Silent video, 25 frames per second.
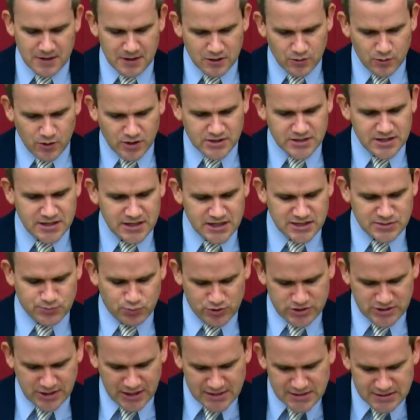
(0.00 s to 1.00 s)
Guardini is
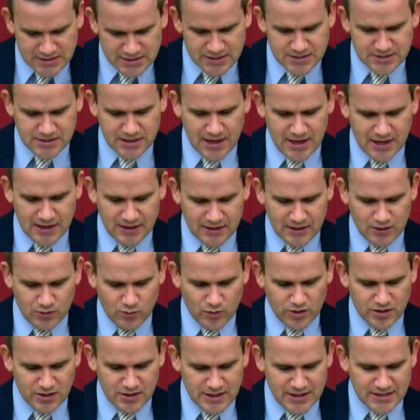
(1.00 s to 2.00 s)
precisely saying that
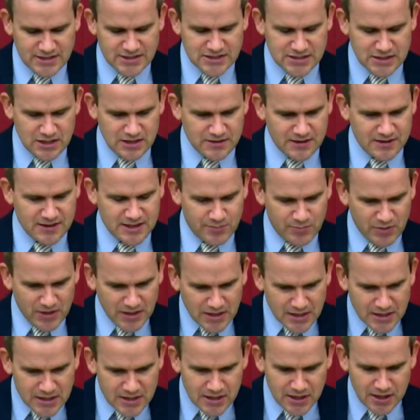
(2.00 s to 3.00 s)
that the
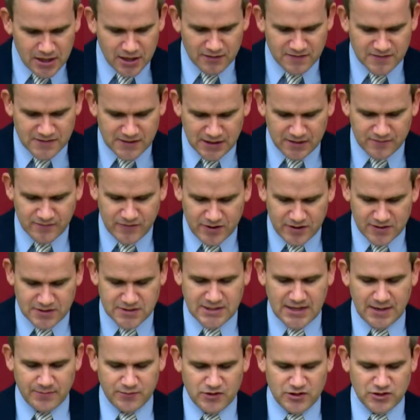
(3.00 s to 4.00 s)
beginning of
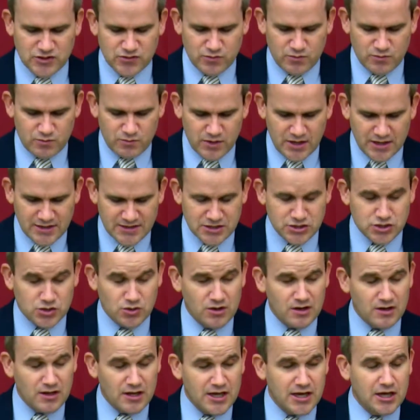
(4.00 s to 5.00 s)
self-acceptance means a
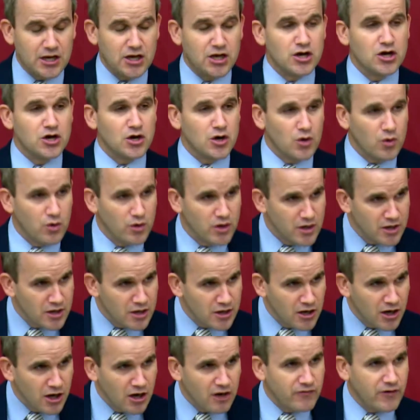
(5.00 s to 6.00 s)
certain letting go
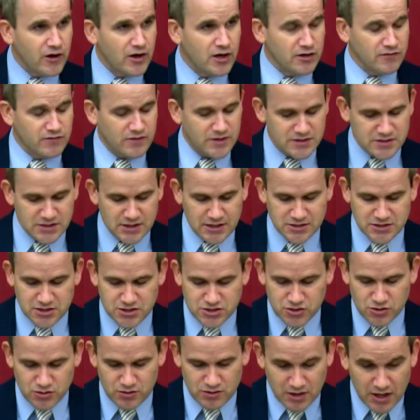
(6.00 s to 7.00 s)
of all of these things, a
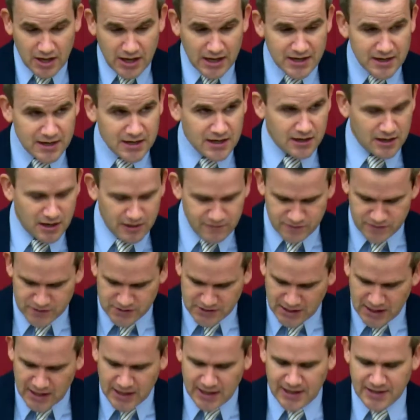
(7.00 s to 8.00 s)
certain cutting of the
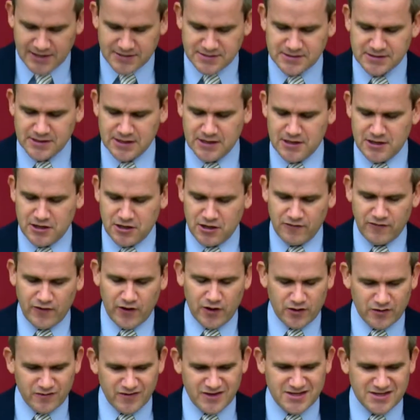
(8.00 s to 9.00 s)
ties of
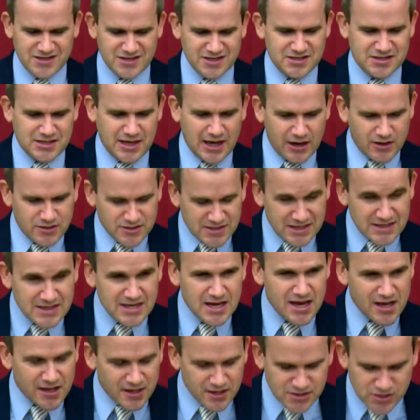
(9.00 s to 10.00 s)
all of these desires that
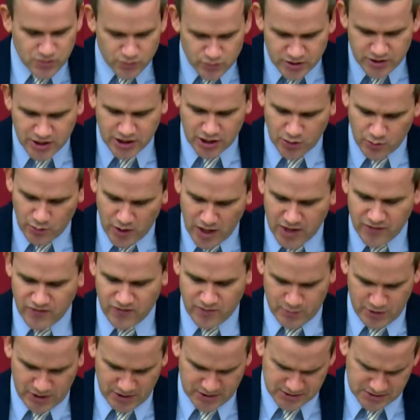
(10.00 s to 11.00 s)
take us really away
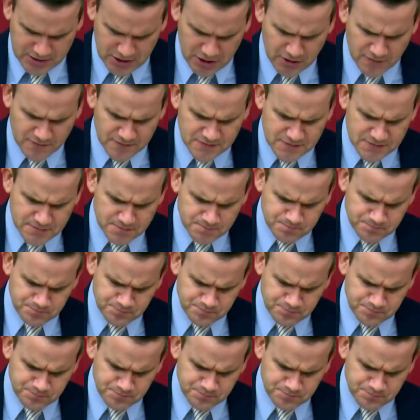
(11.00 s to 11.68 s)
from ourselves.